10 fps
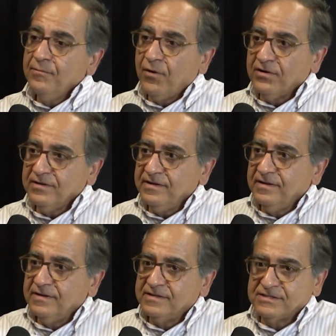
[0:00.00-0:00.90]

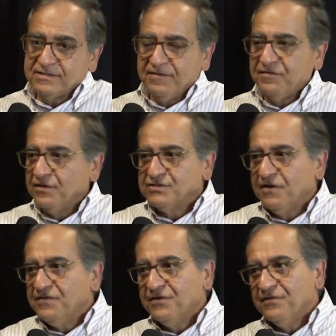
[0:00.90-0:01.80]
partly is a
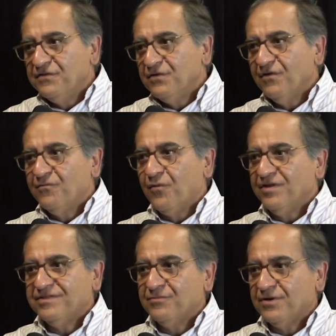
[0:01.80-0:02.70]
philosophical view of
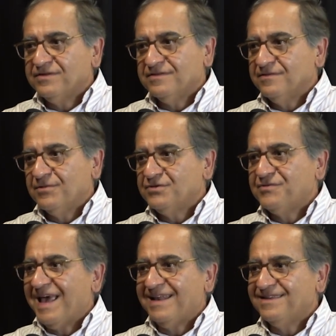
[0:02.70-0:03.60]
what what what
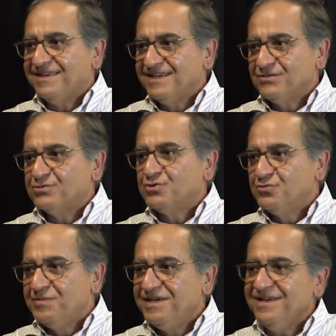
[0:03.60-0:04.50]
reality is or
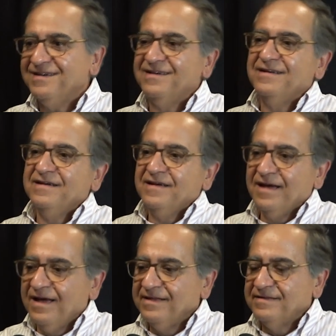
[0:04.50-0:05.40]
should be
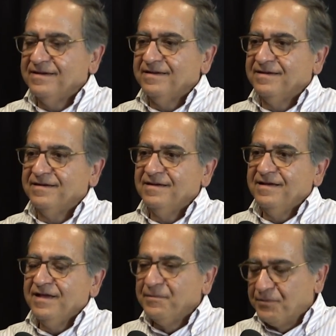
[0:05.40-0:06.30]
and uh,
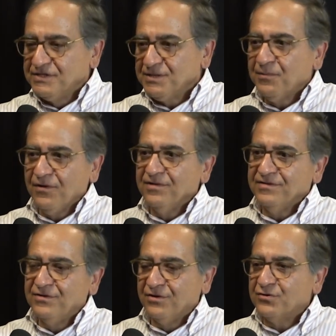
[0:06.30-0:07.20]
in
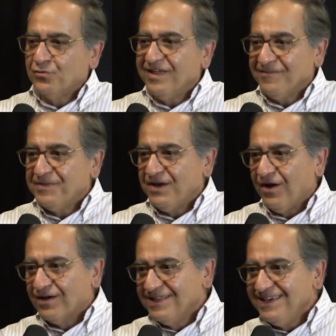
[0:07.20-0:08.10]
principle you know it could have been
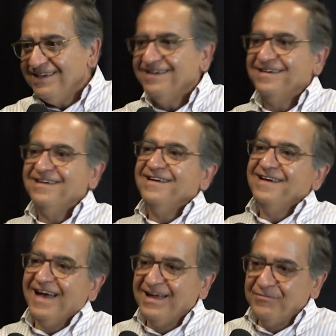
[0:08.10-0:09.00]
ugly
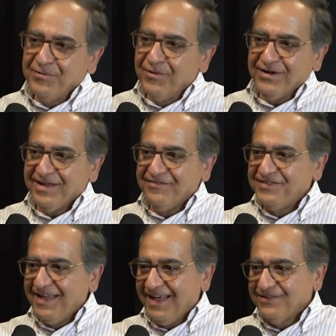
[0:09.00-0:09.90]
and we might have
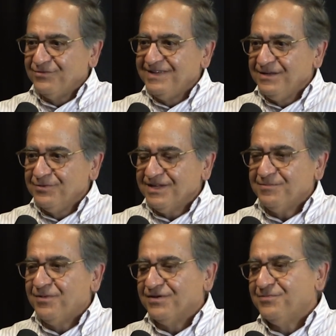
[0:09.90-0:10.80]
had to deal with
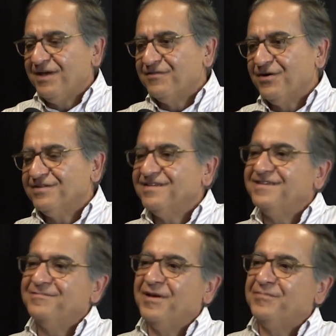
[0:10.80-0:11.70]
it but we have
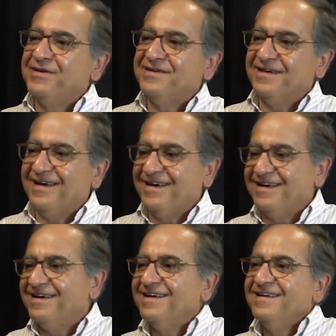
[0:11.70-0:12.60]
gotten maybe uh,